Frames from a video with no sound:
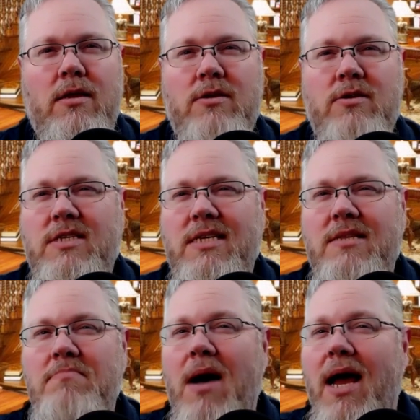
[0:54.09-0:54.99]
You see, the
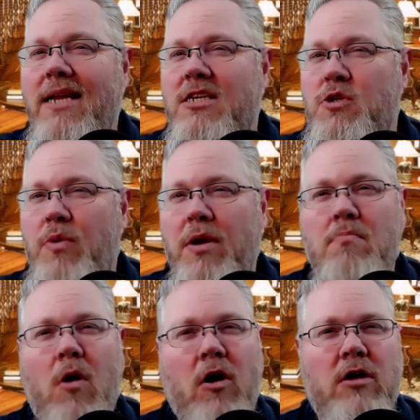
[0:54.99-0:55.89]
mind is a
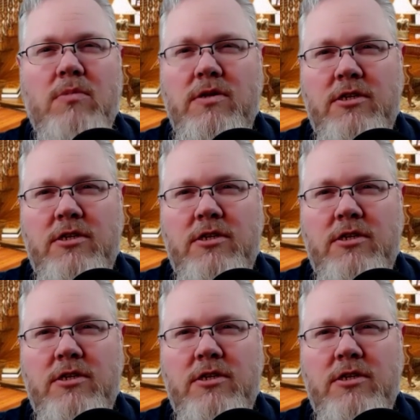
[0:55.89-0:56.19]
remarkable